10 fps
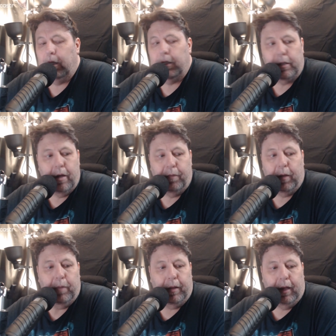This
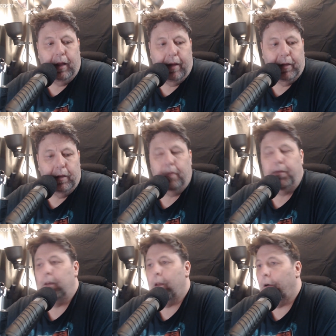November the 11th,
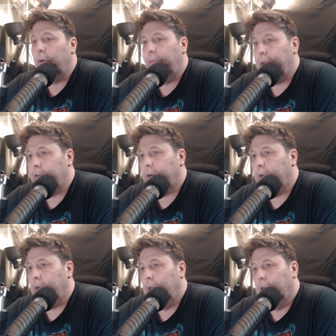if you know a
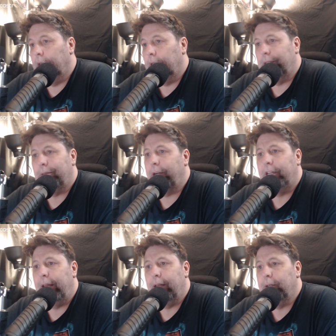veteran, just
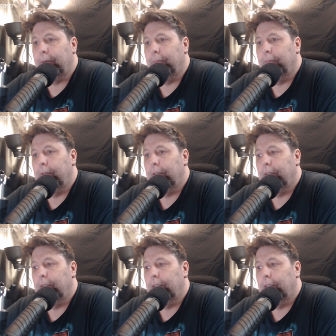reach out to them.
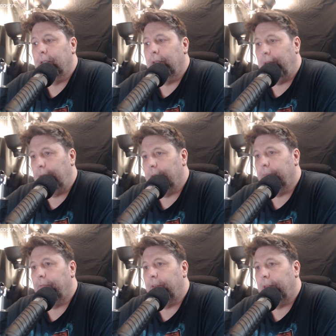Thank
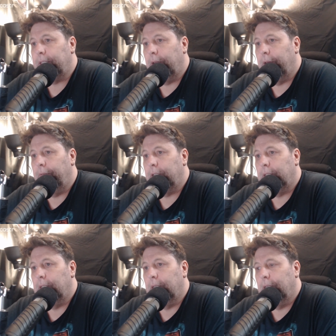them for their
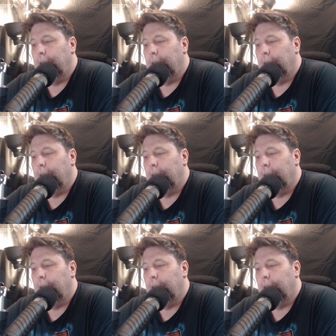service.